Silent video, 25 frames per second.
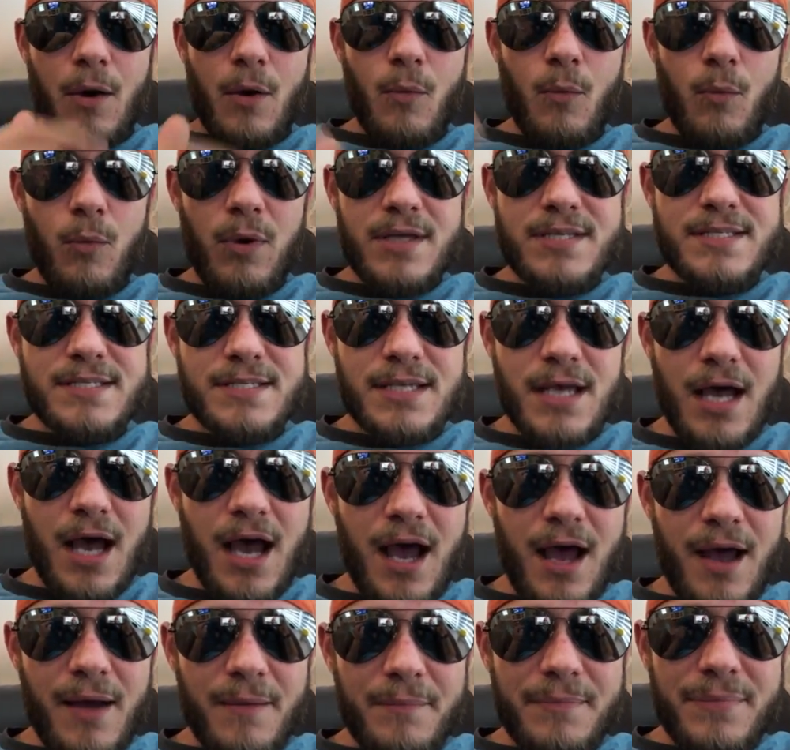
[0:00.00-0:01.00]
What's
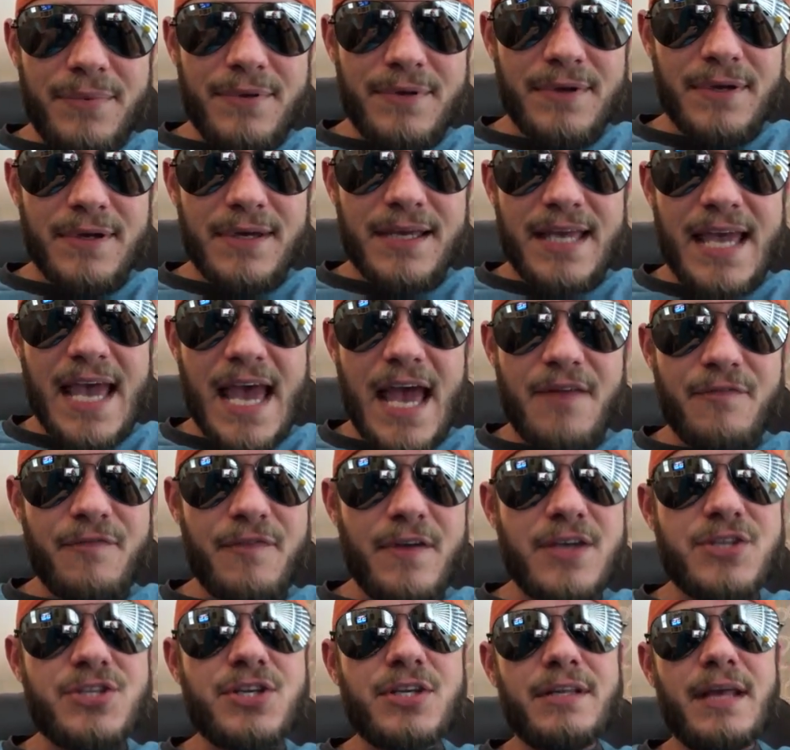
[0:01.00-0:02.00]
up?
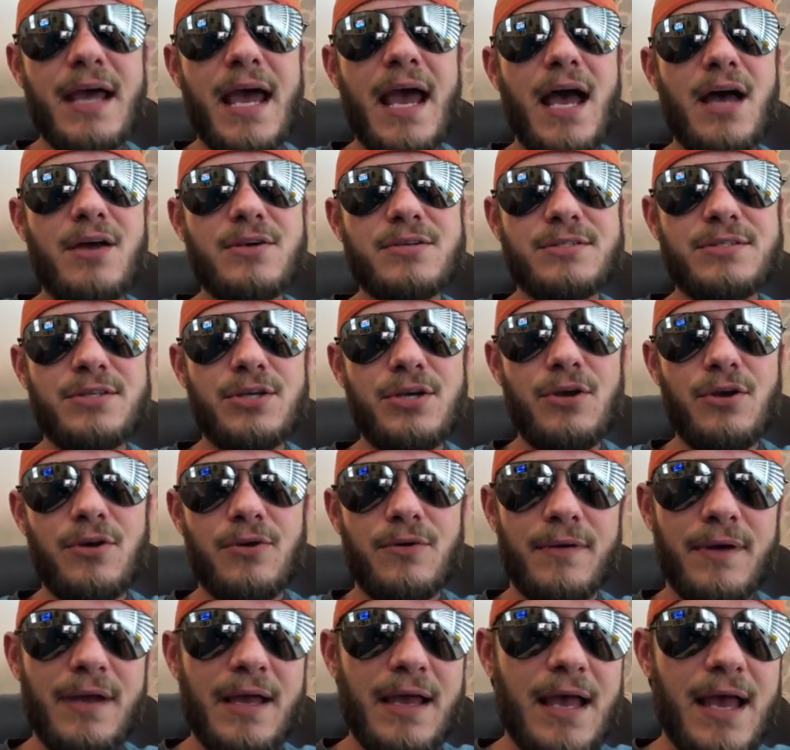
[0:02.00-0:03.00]
Catfish in the house
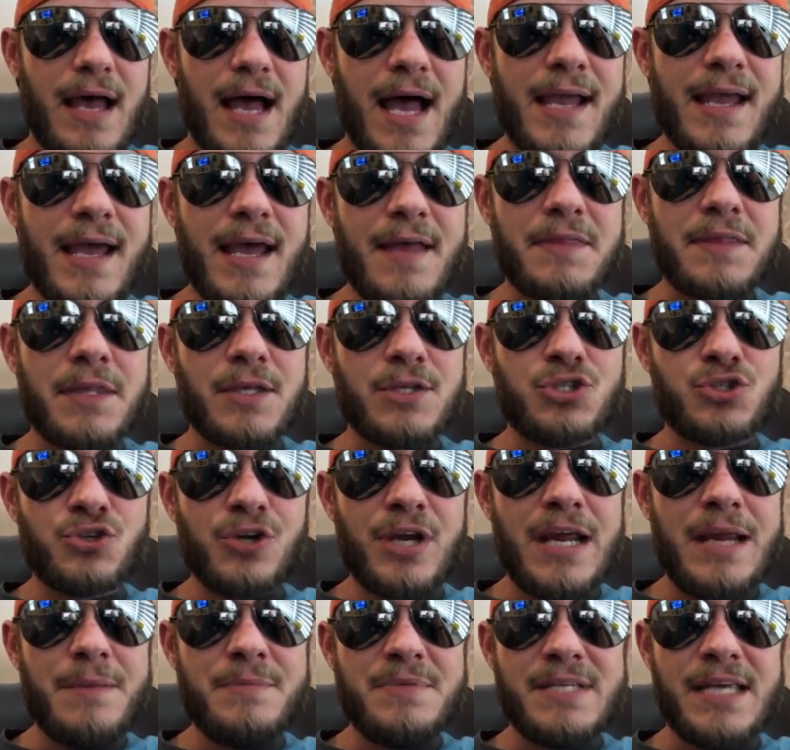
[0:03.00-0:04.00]
too. I got the
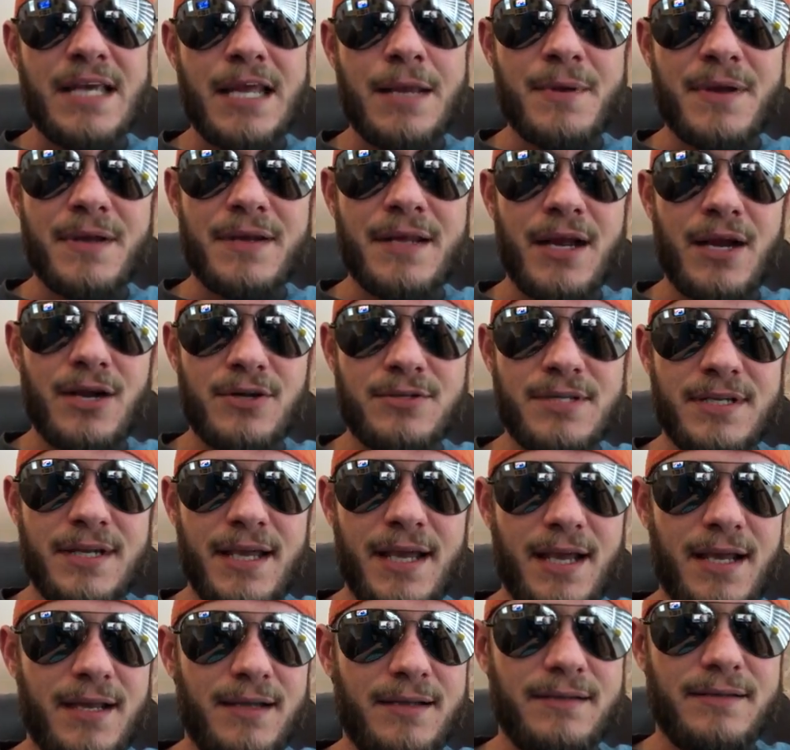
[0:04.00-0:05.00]
dream team in here
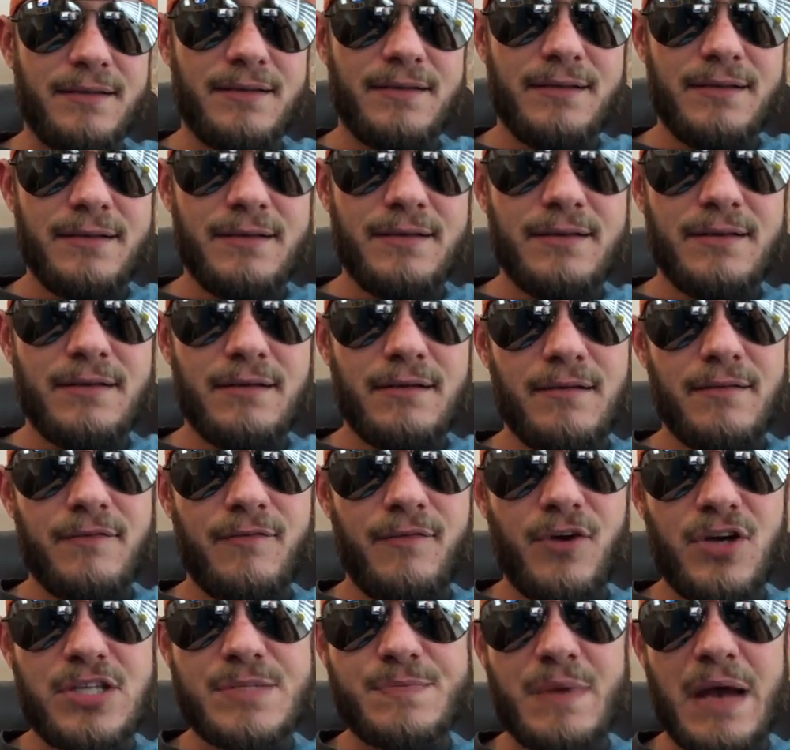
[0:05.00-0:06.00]
today.
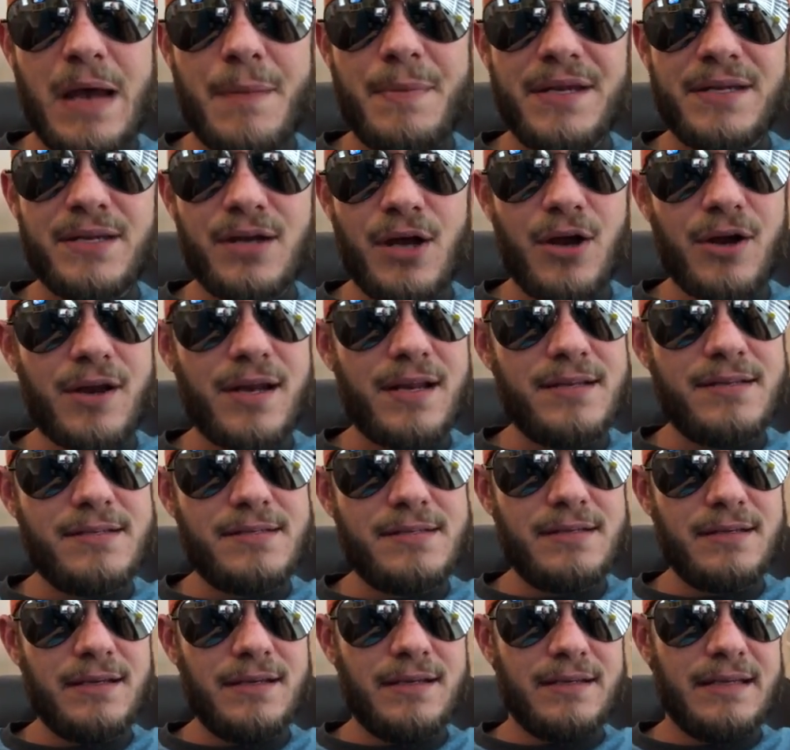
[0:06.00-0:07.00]
First Bobby
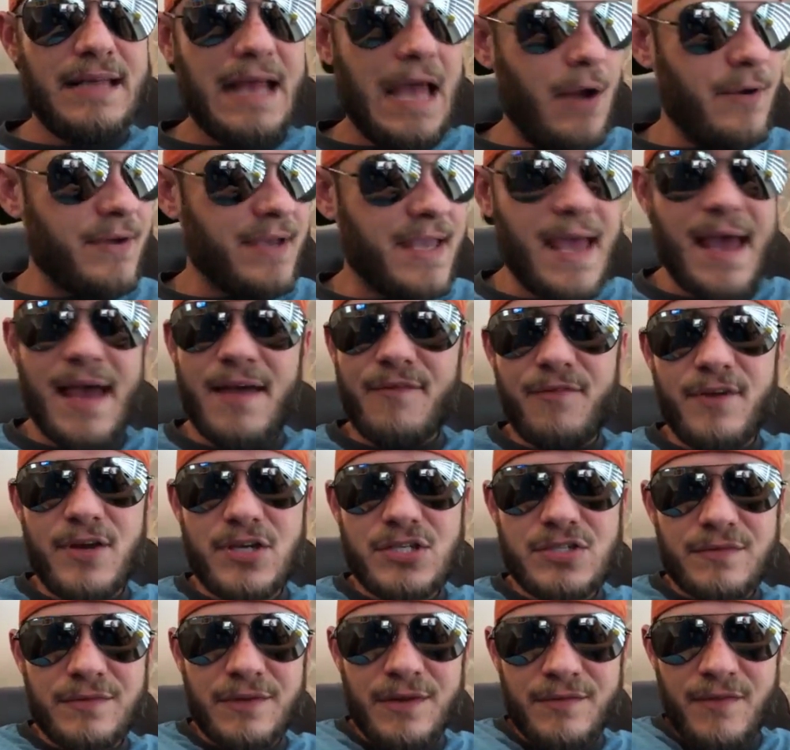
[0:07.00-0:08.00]
Durkins, now
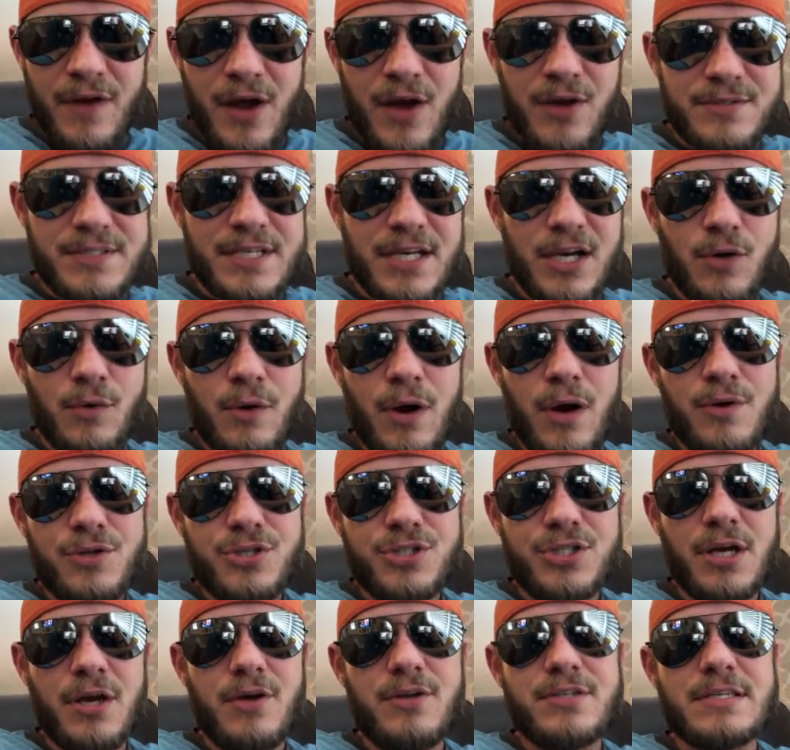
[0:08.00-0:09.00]
Catfish from the Volunteer
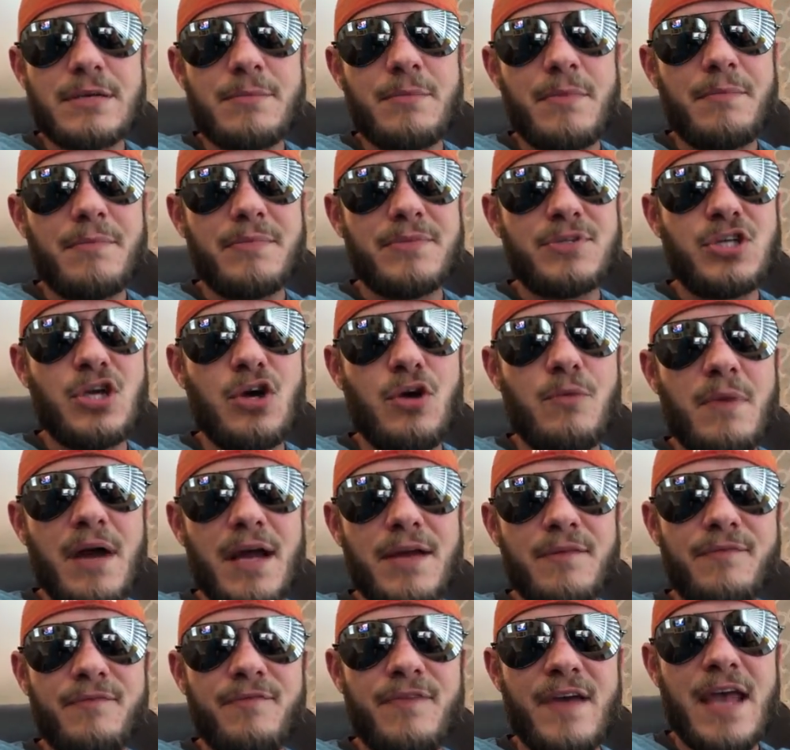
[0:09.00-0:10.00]
Roadshow. Two of
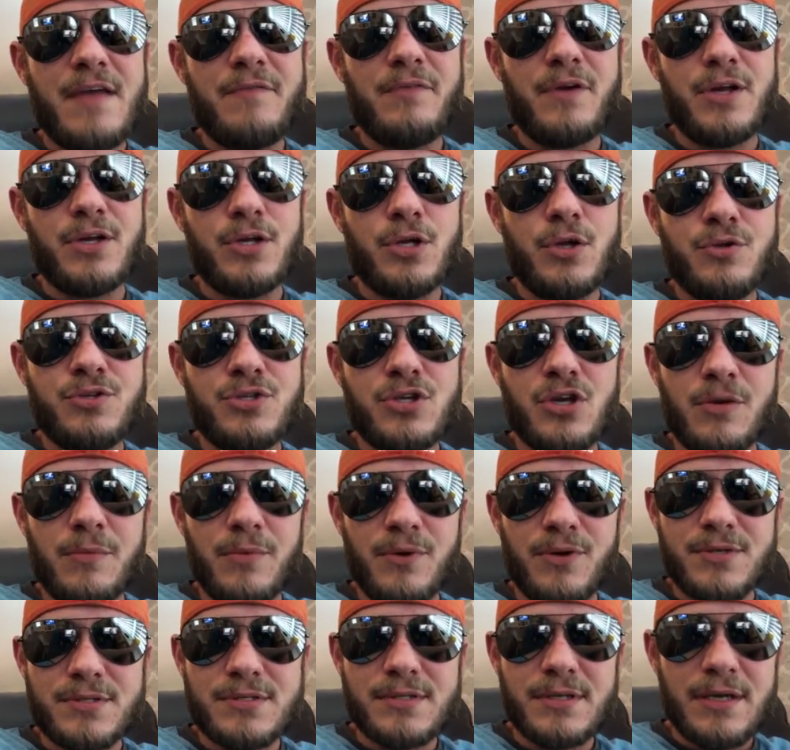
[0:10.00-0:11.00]
my favorite
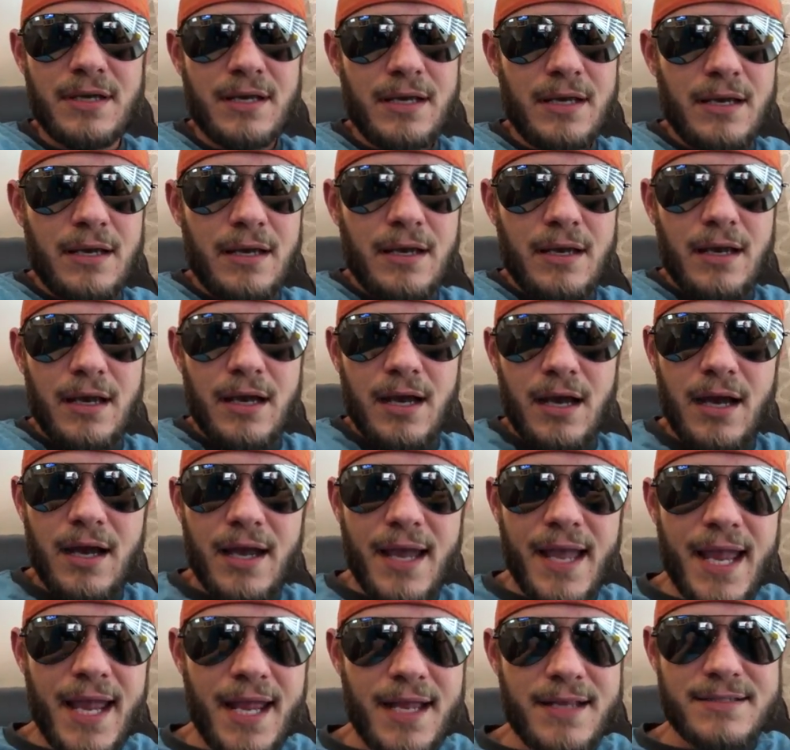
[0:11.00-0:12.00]
YouTubers,
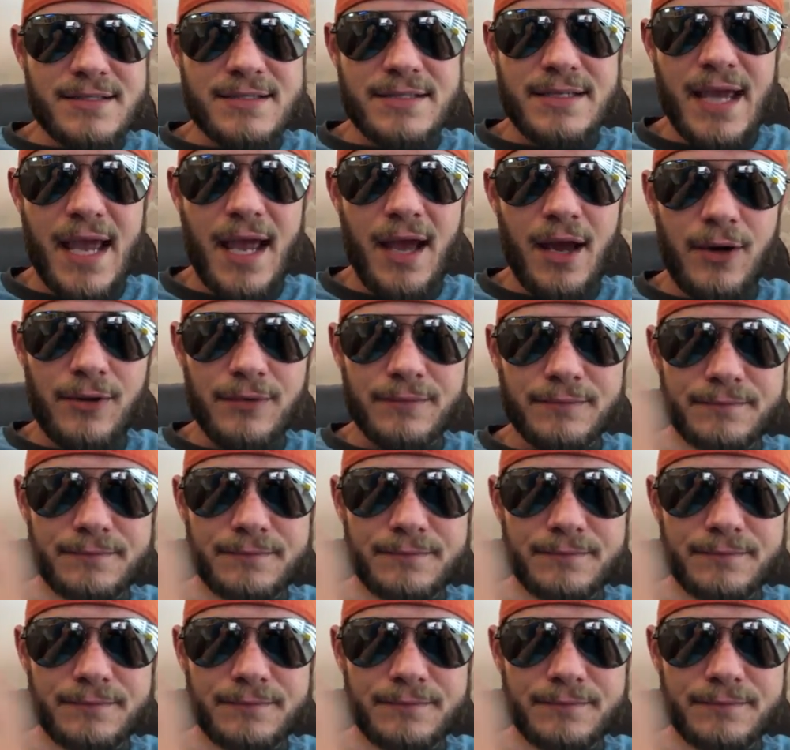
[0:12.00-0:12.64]
hands down.